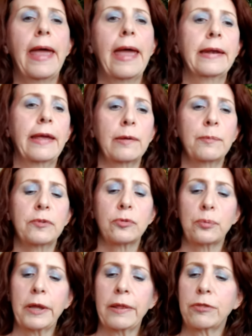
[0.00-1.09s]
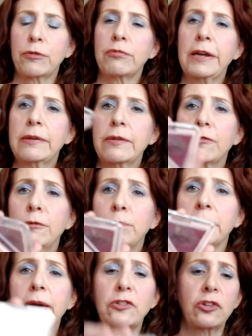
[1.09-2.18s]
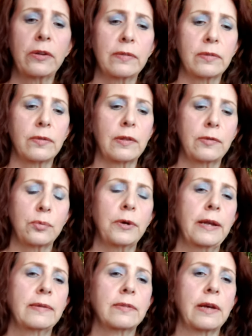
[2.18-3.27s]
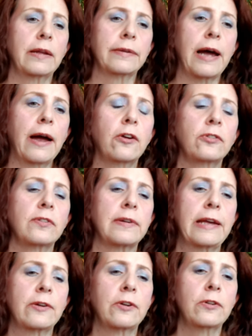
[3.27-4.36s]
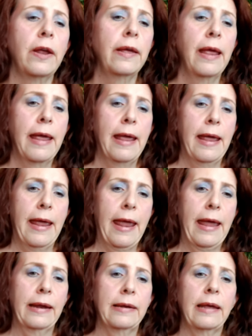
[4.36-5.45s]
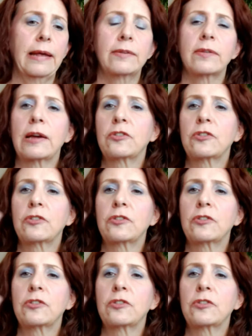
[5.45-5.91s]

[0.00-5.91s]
and it comes with three different blushes. This one is called Higher Standard, and it's